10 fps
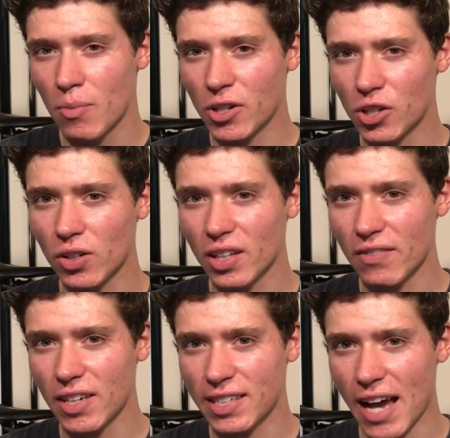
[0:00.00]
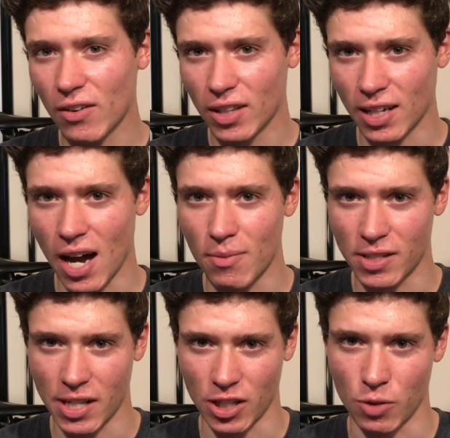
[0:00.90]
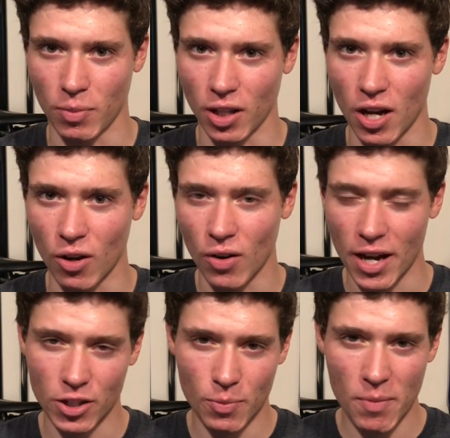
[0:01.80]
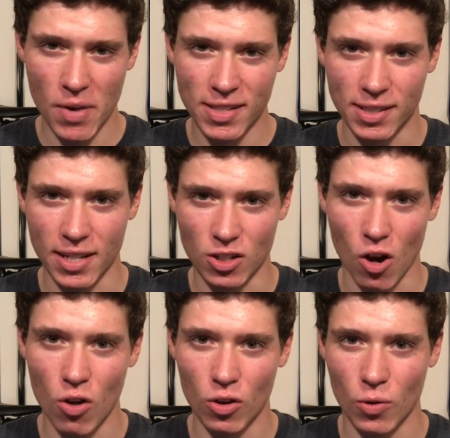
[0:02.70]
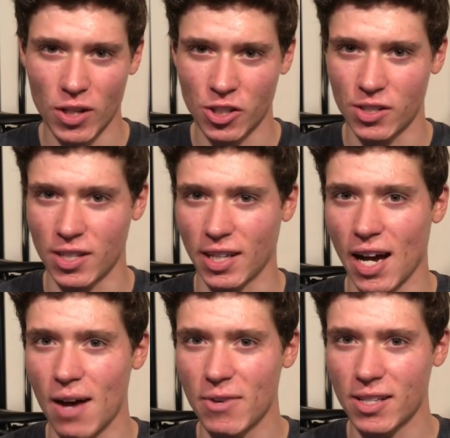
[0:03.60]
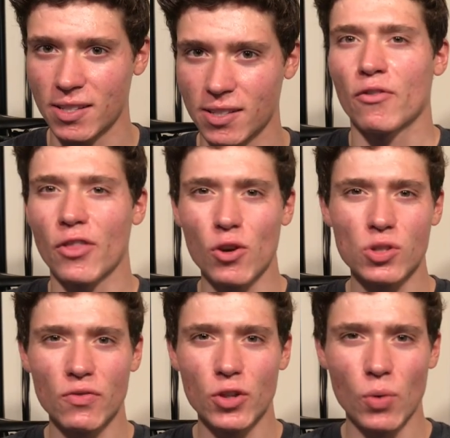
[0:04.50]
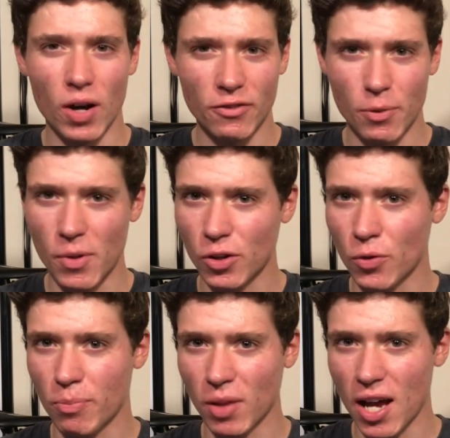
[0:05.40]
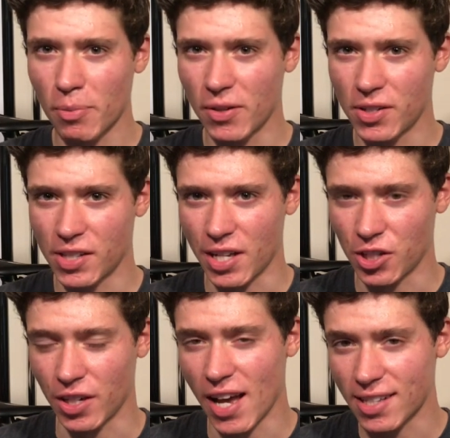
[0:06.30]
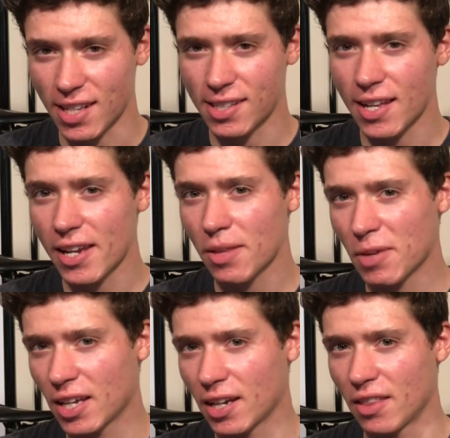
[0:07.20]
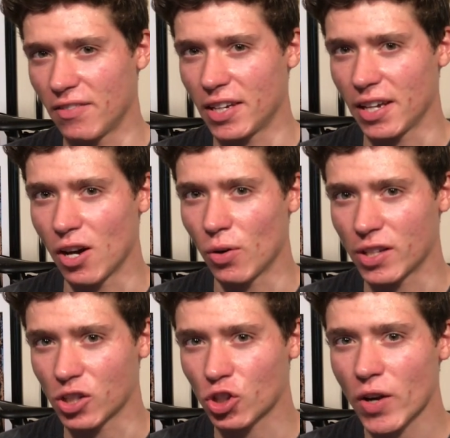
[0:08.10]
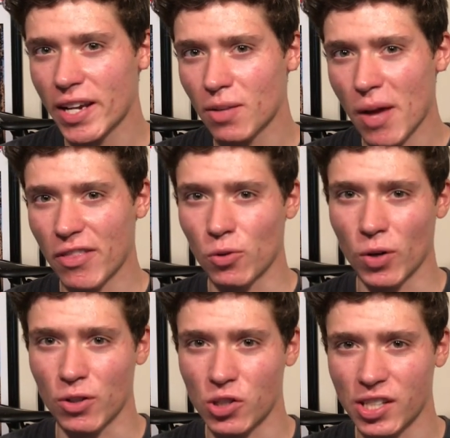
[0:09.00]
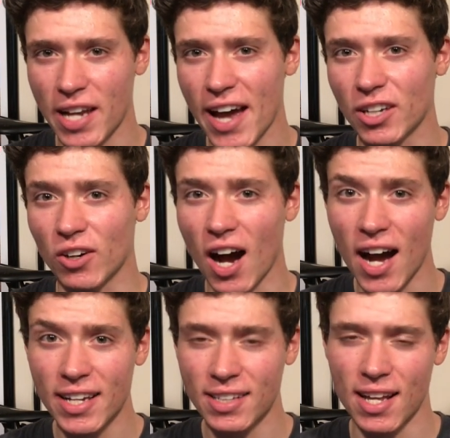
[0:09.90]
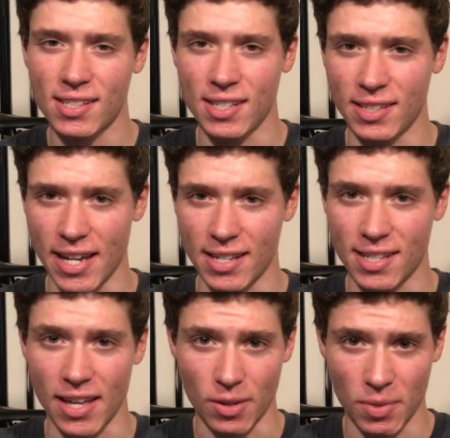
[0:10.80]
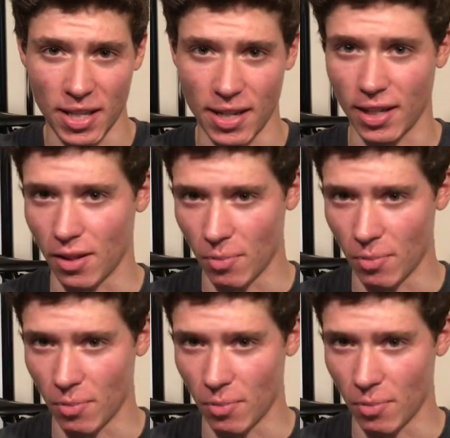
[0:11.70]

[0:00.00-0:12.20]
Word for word: be sure to leave it down in the comments section below. I do my best to get to all the questions in the comments. For those of you unfamiliar with block periodization, as I said at the beginning of the video, it's a training method where you stack your high intensity days at the beginning of the